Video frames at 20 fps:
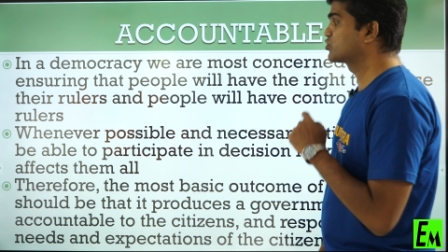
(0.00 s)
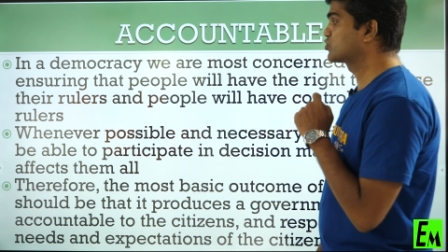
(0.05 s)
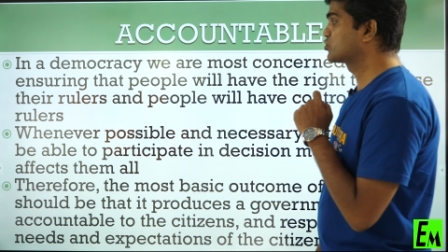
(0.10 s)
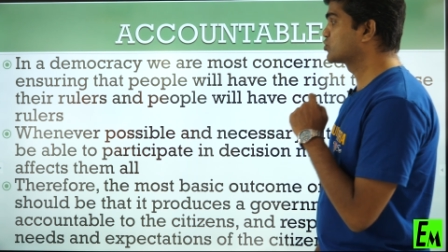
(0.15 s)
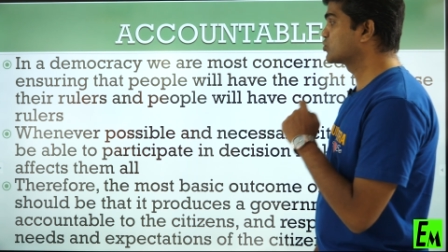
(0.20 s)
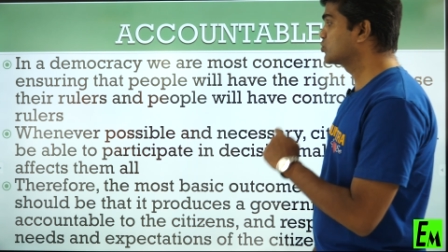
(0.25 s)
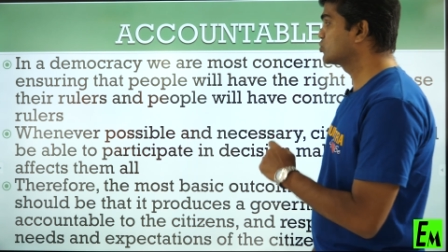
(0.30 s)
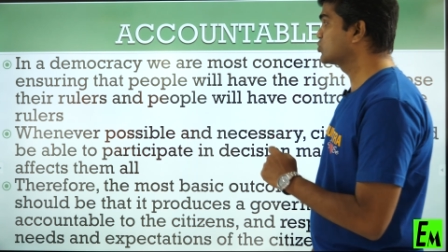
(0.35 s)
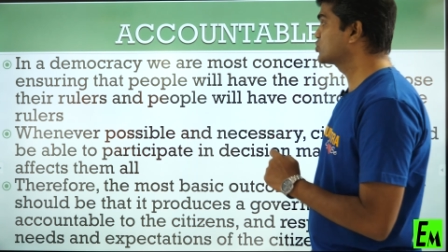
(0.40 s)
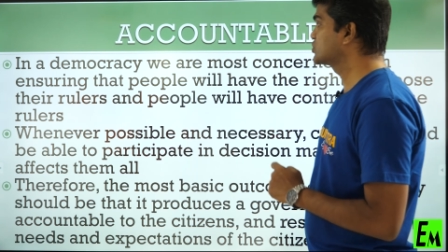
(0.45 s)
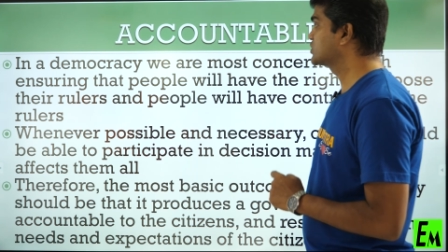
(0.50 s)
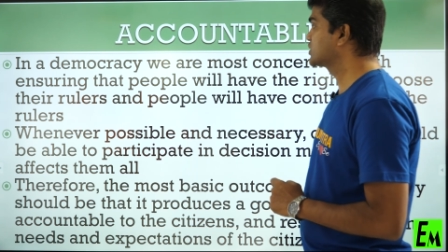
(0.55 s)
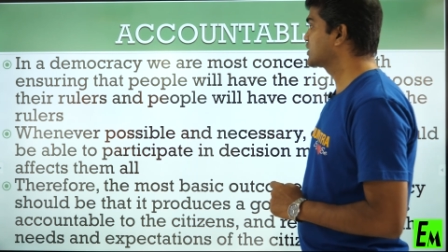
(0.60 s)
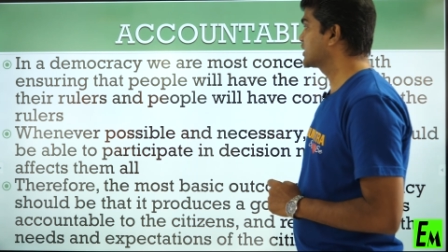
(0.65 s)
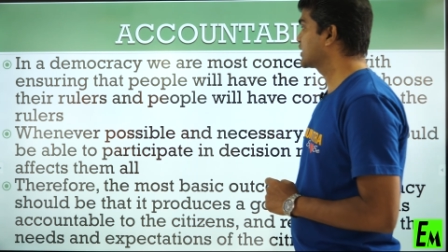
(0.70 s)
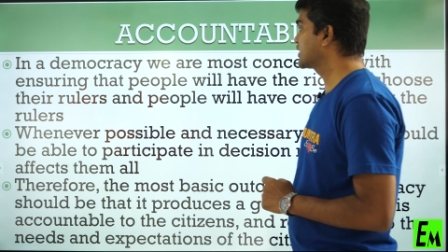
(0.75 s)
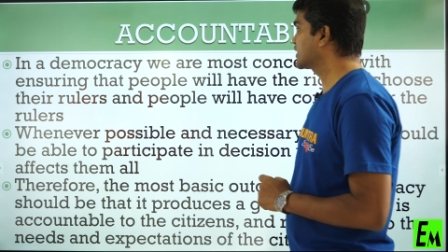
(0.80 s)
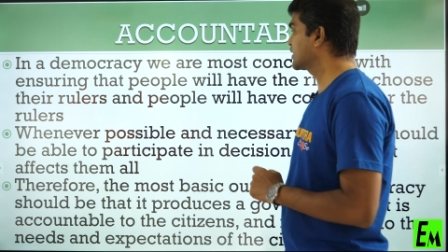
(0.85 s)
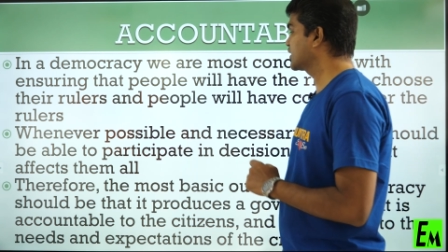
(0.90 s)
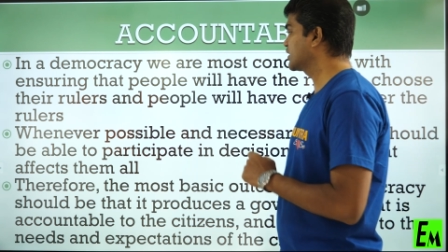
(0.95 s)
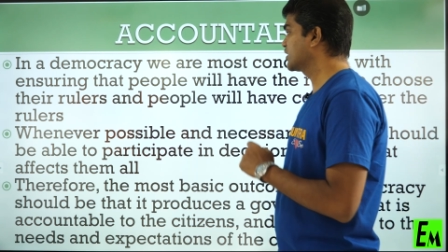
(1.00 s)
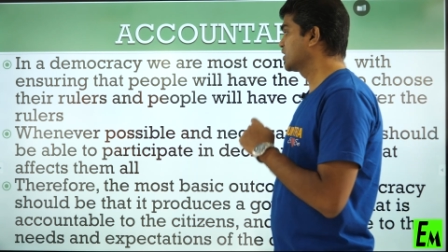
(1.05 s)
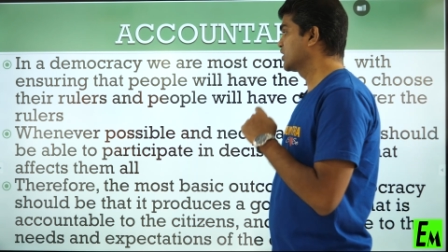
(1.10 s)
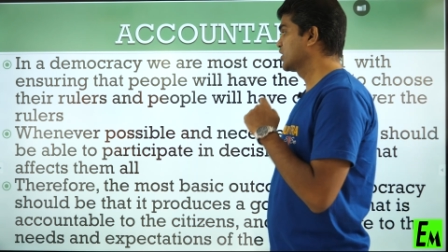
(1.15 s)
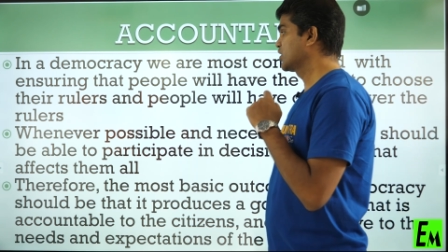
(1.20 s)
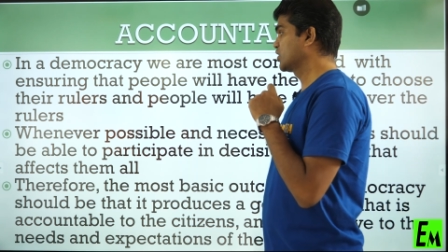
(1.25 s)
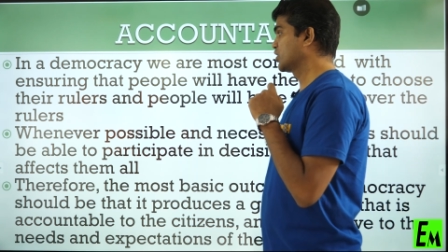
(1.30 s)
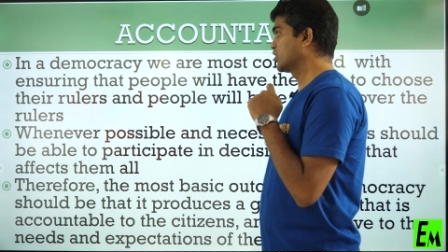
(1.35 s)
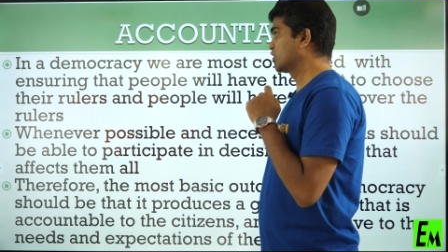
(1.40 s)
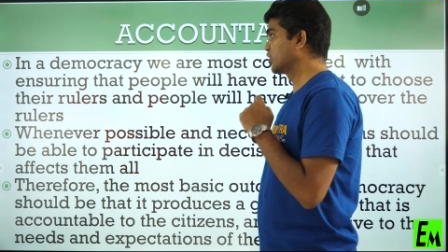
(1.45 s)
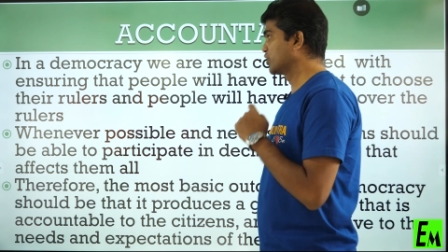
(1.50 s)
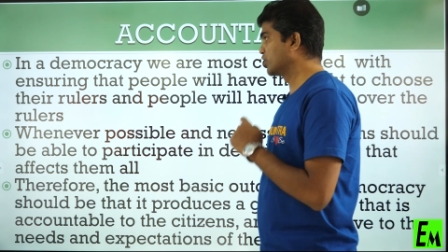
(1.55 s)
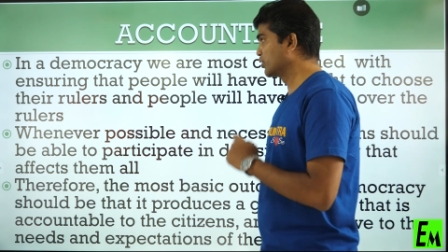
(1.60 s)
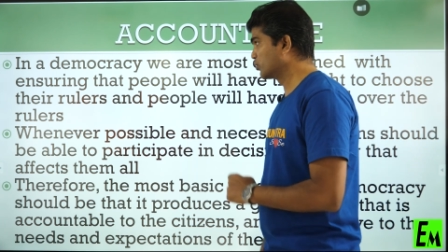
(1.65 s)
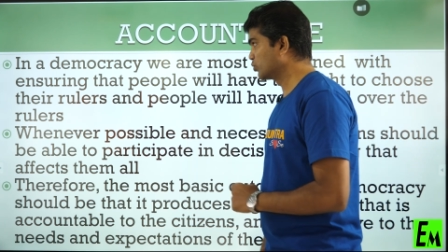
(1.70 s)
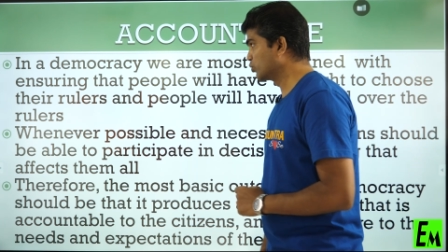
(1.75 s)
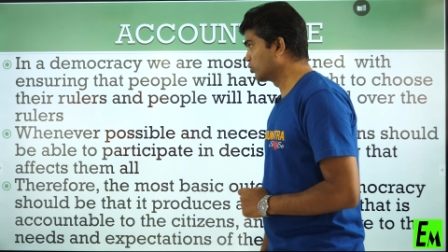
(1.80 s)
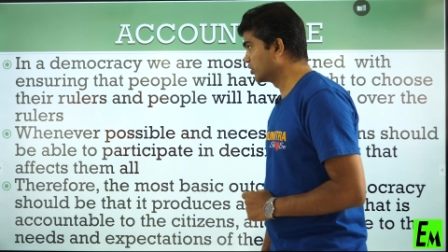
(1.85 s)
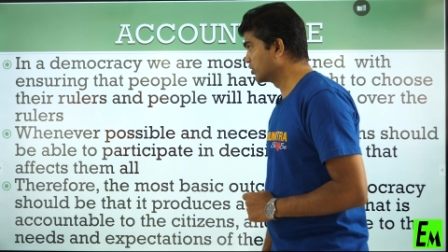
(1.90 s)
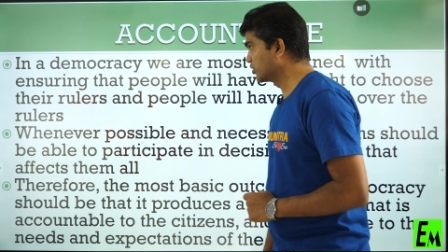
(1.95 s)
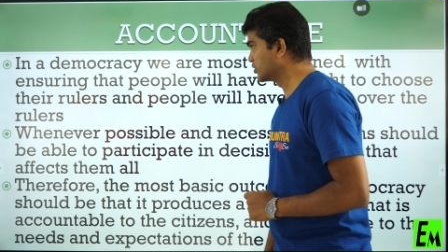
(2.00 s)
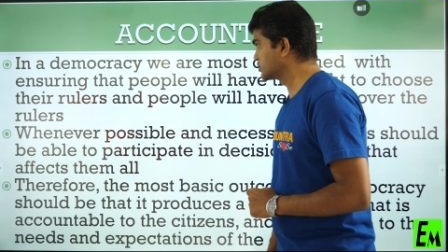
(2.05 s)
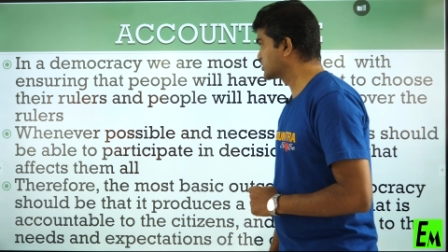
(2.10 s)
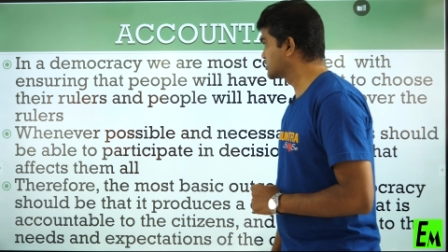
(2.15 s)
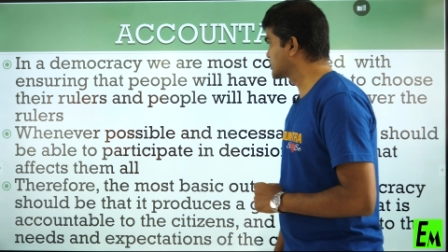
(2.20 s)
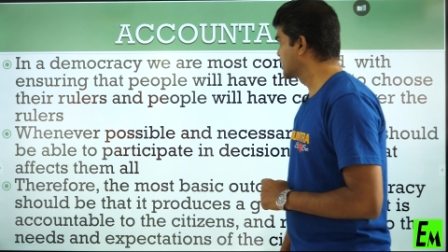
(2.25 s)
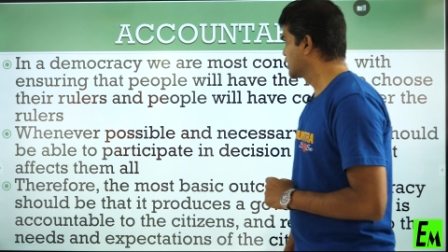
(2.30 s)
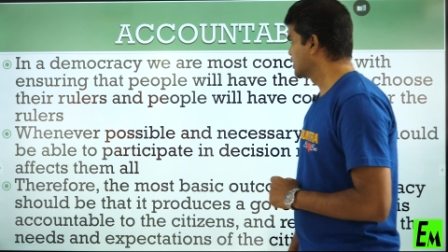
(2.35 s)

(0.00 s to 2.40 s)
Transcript: choose their rulers.